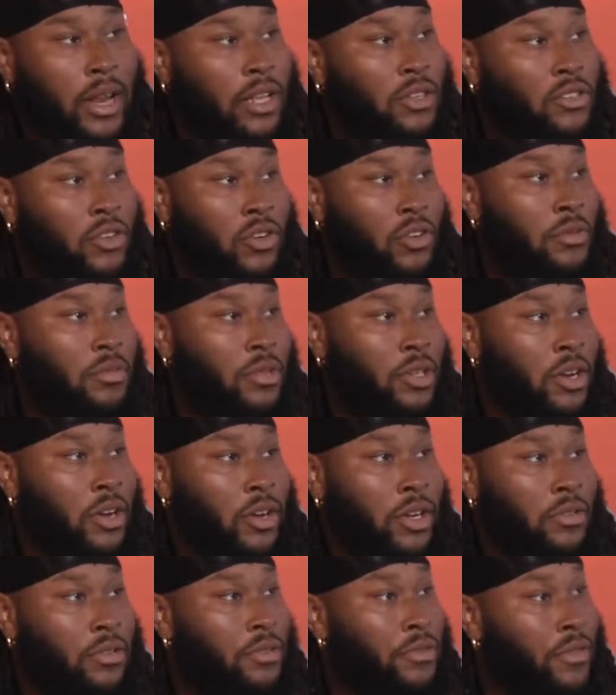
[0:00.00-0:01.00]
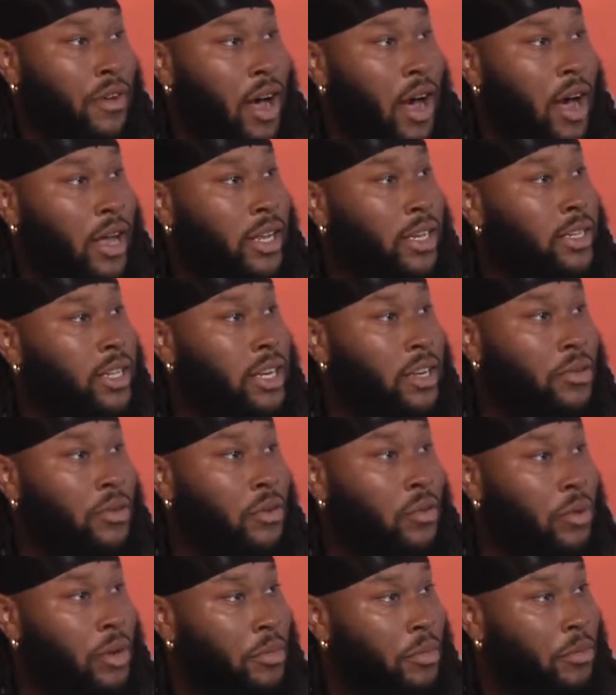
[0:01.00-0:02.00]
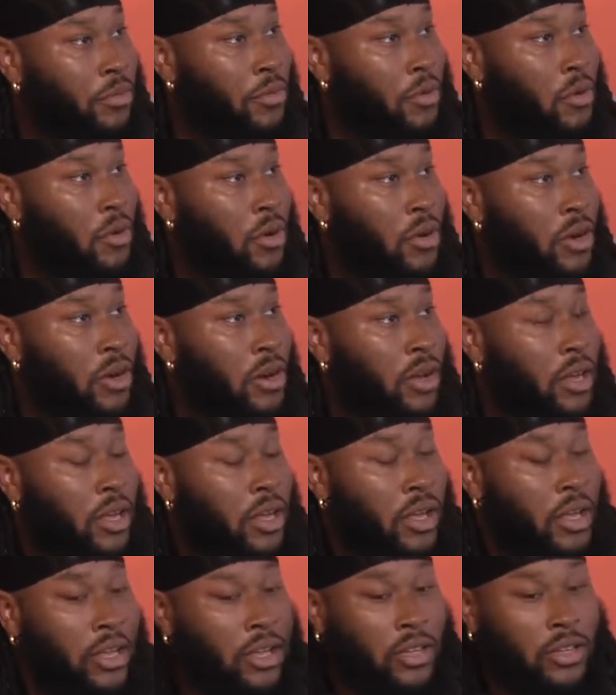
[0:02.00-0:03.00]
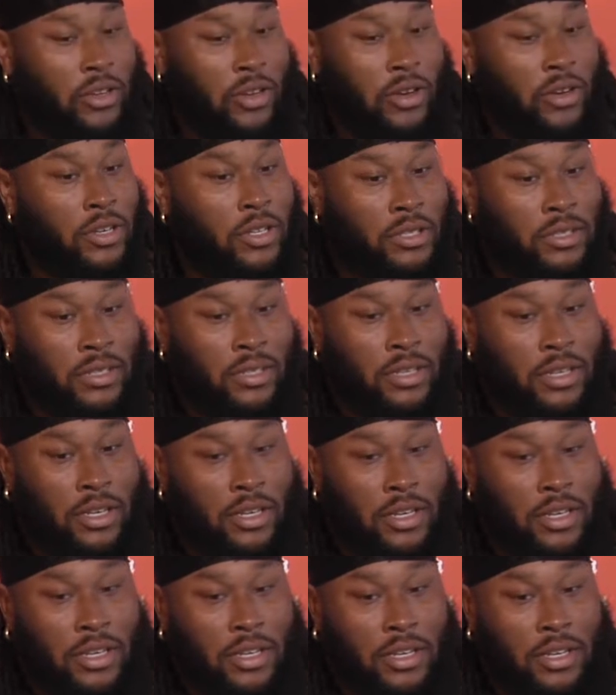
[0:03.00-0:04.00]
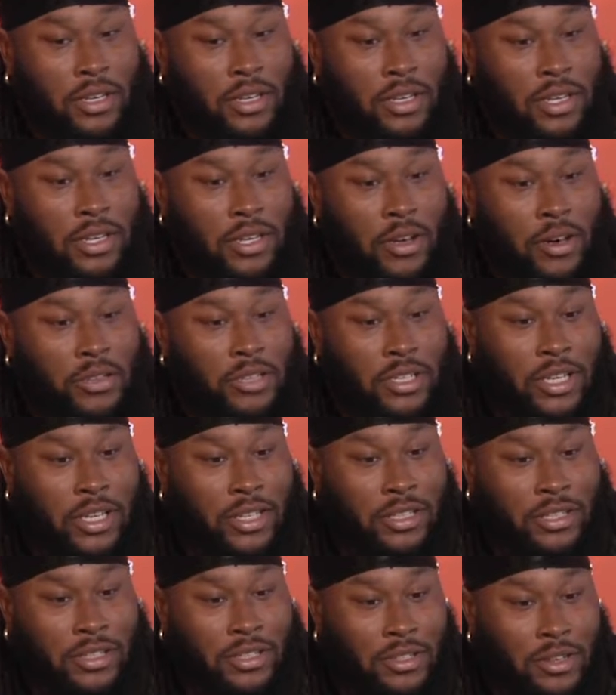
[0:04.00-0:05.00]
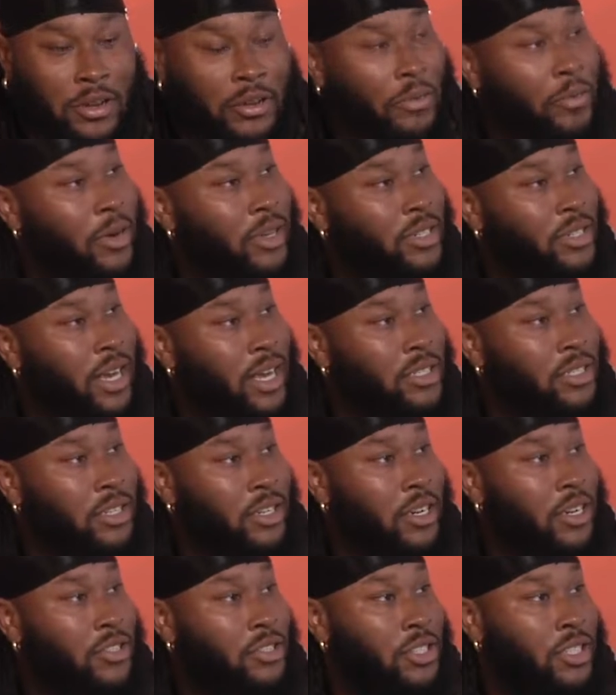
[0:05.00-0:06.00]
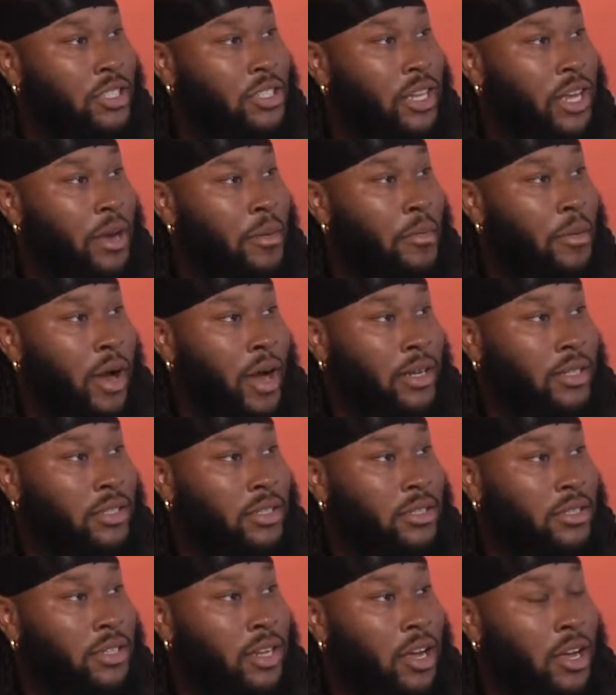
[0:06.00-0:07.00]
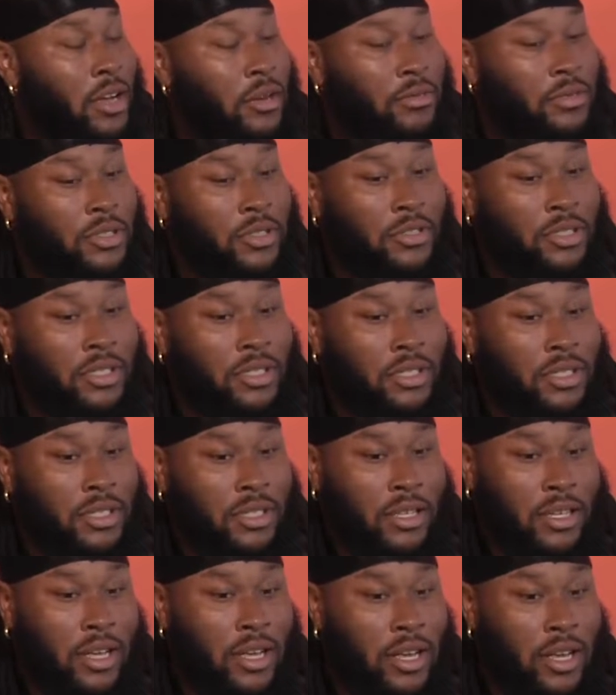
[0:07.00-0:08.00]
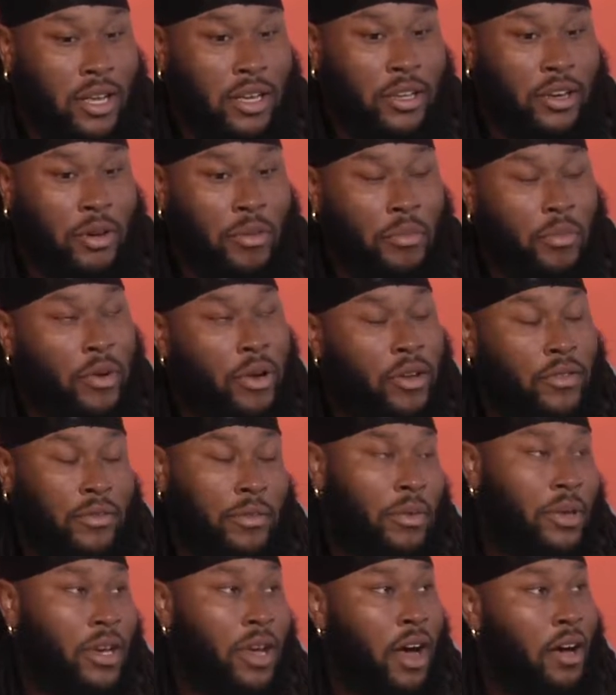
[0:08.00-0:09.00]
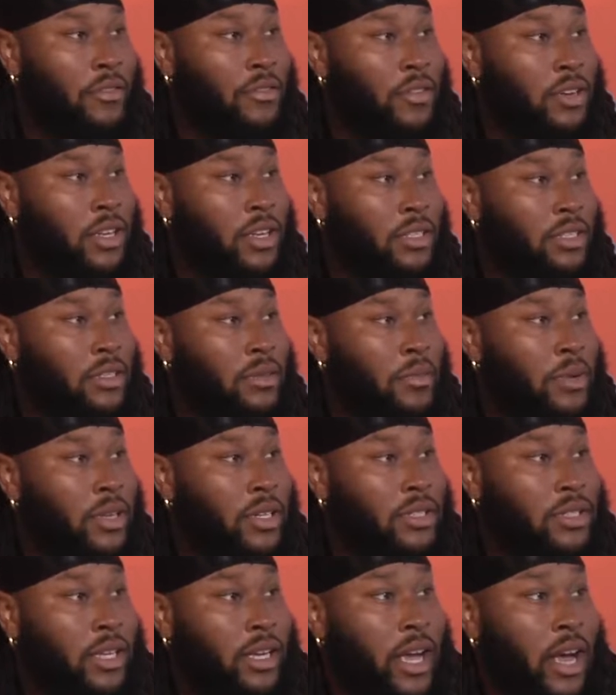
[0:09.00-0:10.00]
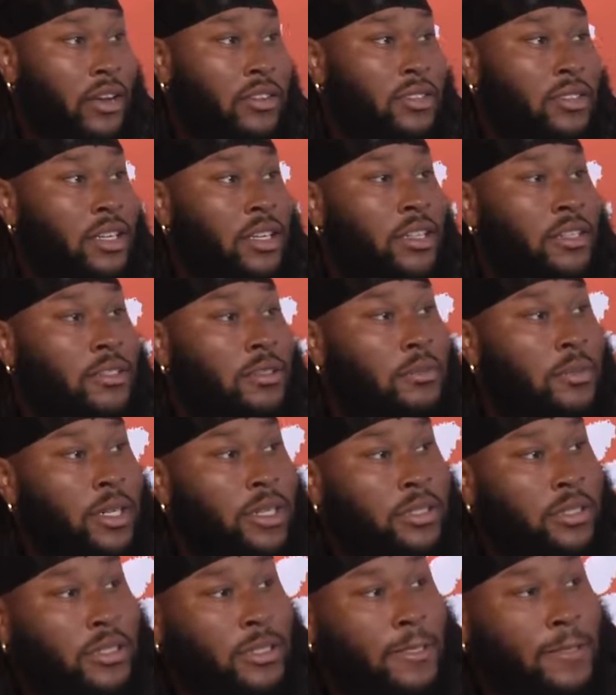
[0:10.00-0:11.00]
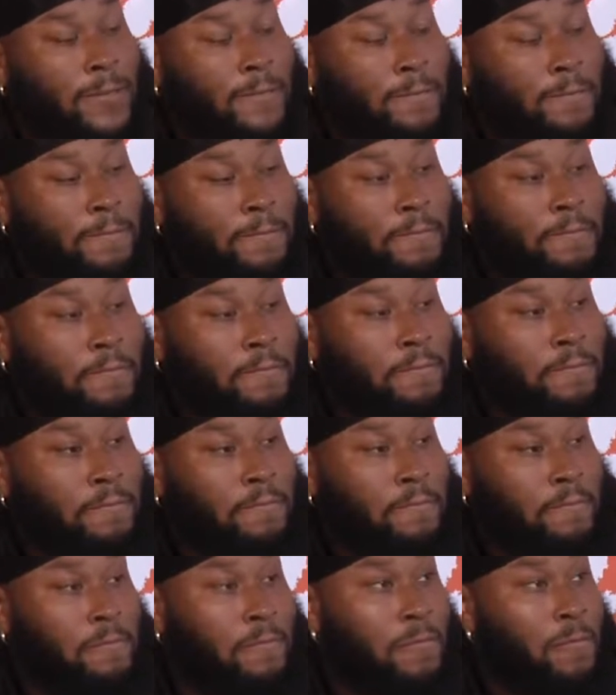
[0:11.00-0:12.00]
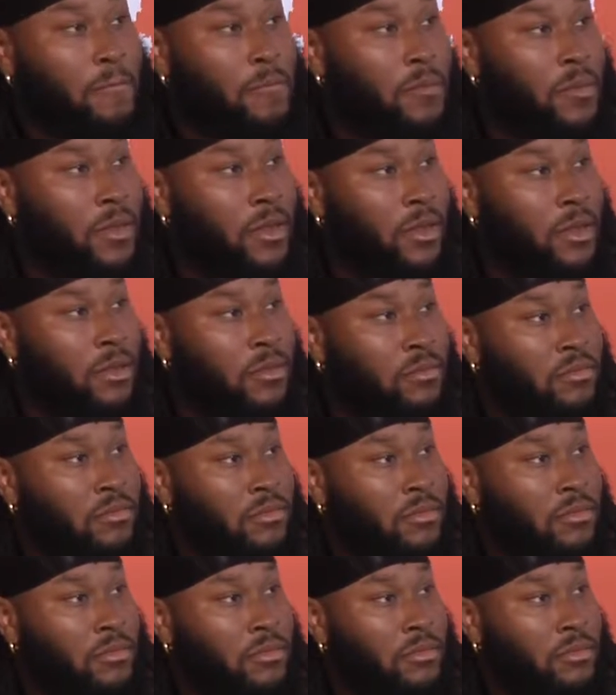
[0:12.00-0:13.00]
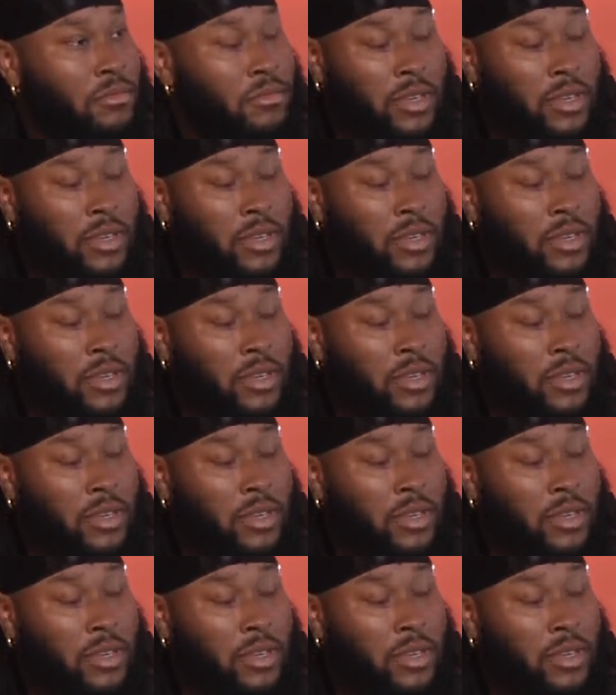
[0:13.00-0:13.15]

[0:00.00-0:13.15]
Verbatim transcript: I told him, you know, he was fine. He did it the week before. You know, he's he goes against you know the best guys in the country each day at practice. Um, so just to you know breathe and be confident is the biggest thing I was telling him out there. Play anywhere on the line.